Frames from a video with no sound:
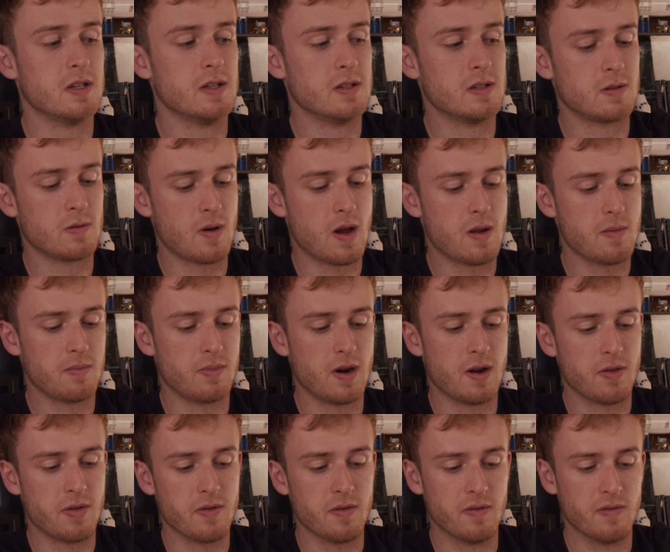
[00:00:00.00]
is quite
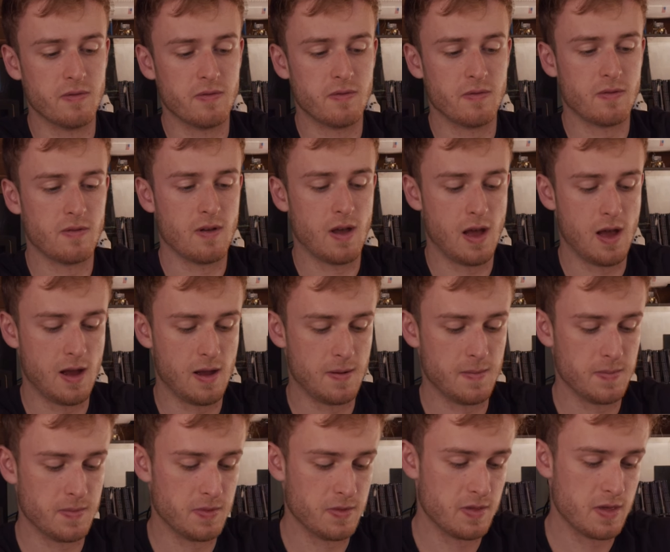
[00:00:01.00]
impressive.
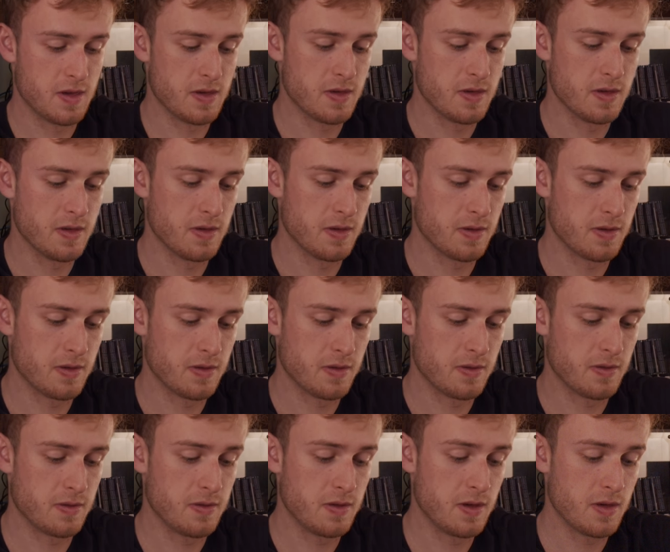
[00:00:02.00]
Um, this is
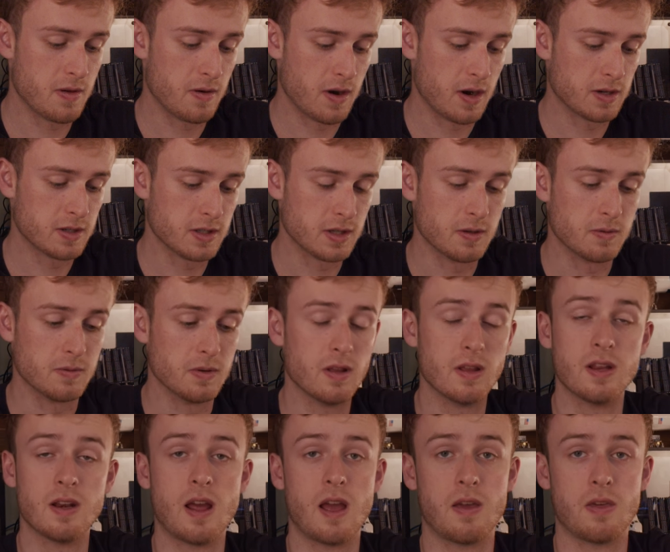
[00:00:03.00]
these are actually
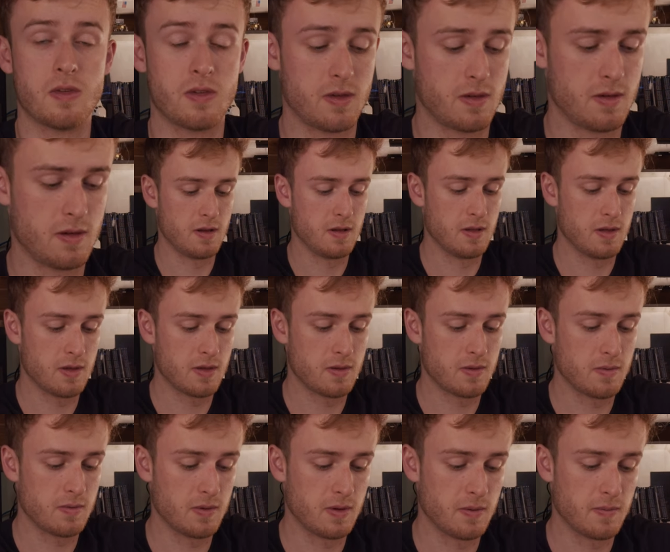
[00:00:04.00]
really nice, at least
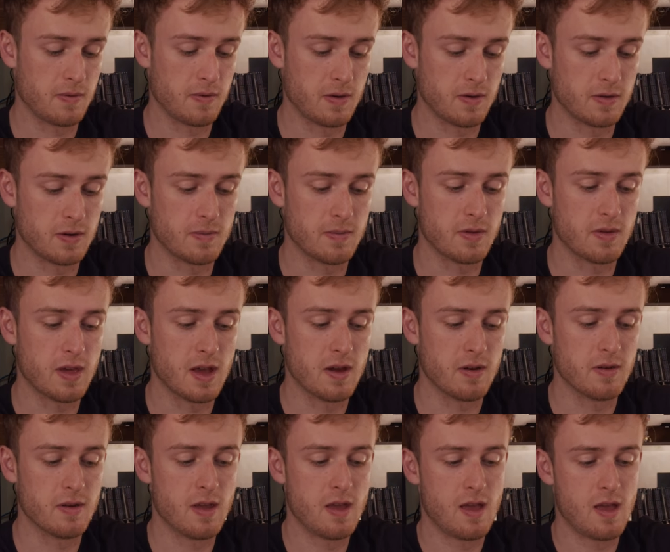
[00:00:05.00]
in terms of
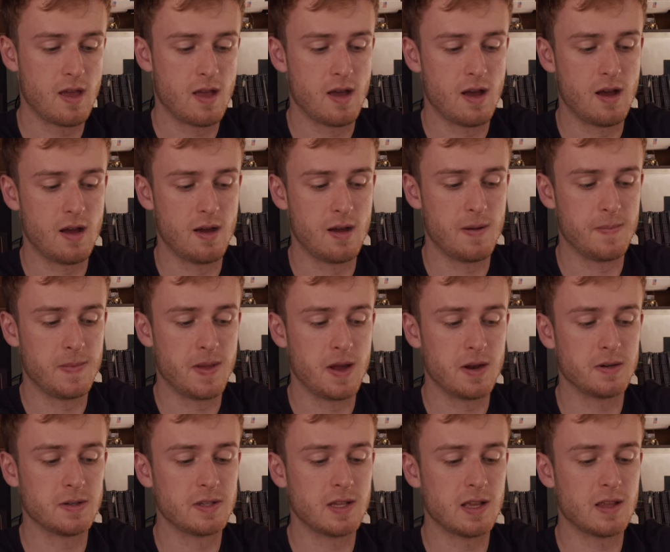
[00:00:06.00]
sound. Um, I
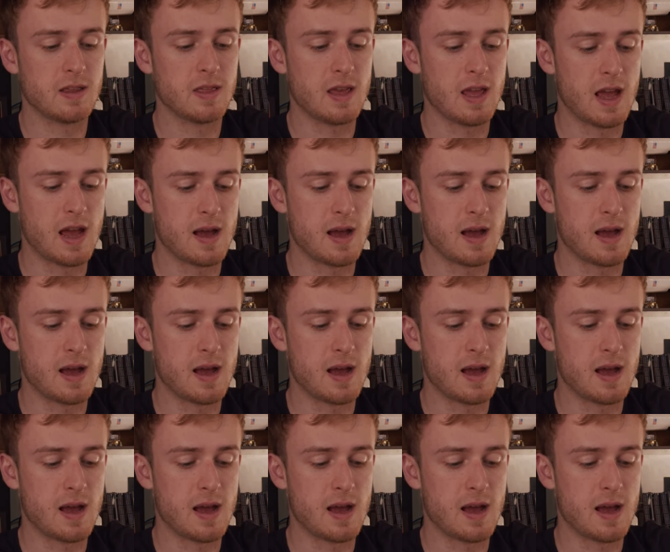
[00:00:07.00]
understand that the